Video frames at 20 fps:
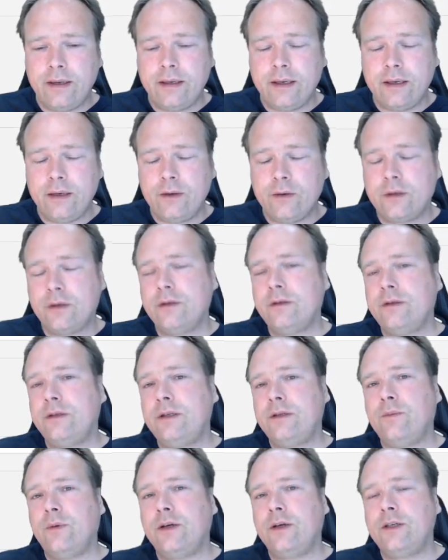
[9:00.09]
then you can
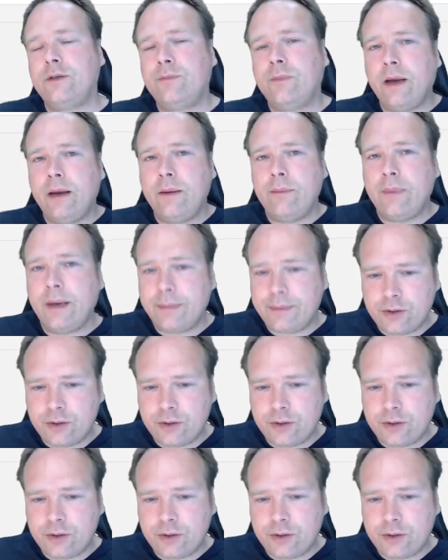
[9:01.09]
watch my map